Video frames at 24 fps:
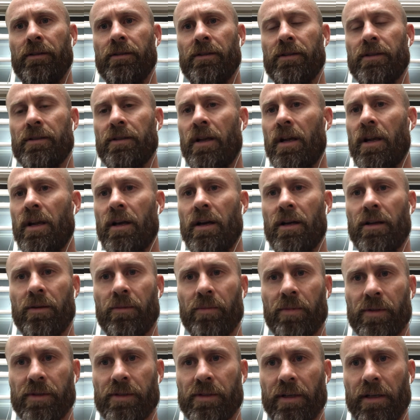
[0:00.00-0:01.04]
just not
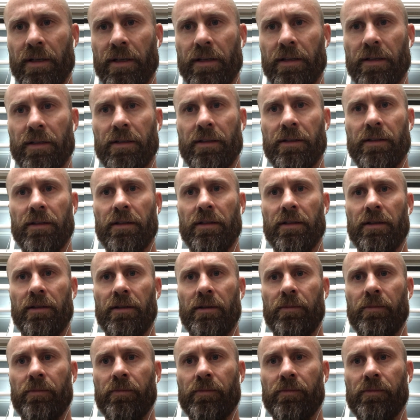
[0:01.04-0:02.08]
100%.
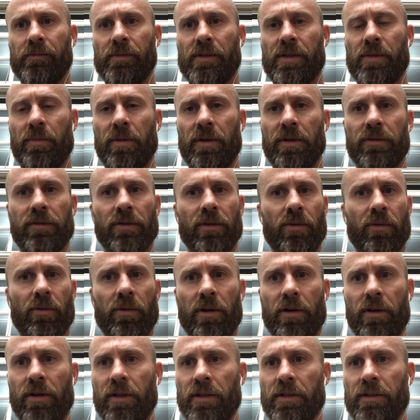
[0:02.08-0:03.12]
Spatial
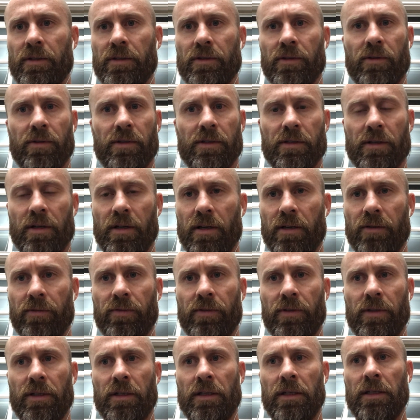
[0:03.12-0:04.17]
awareness is always
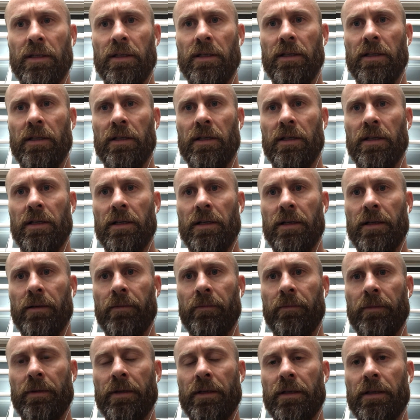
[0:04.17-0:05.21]
off.
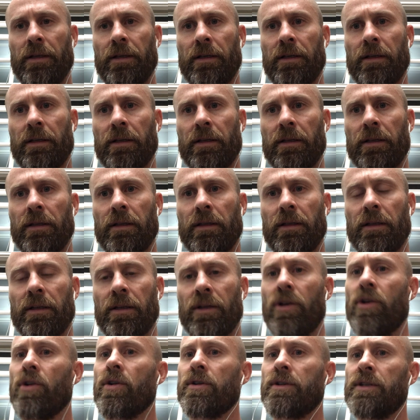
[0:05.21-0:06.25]
The
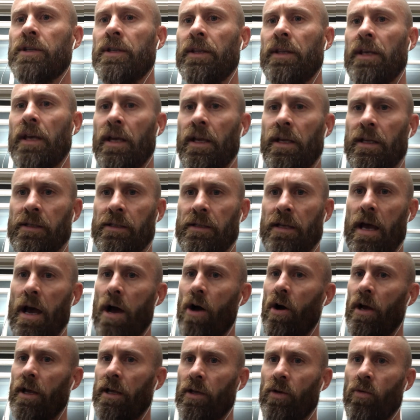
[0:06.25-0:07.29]
encouraging thing is
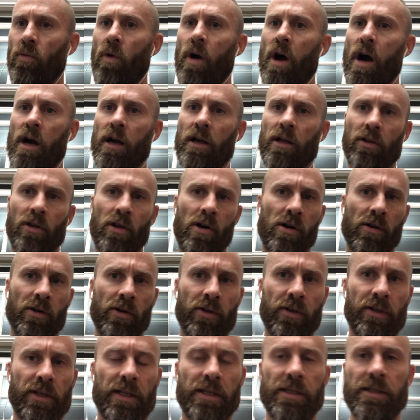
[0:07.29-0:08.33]
now I can walk longer
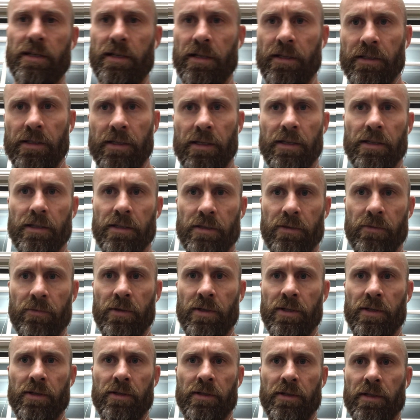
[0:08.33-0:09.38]
distances,
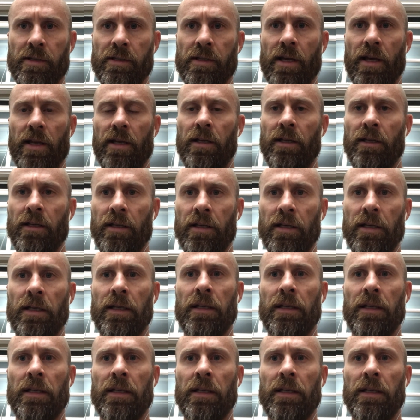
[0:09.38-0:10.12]
which is exciting.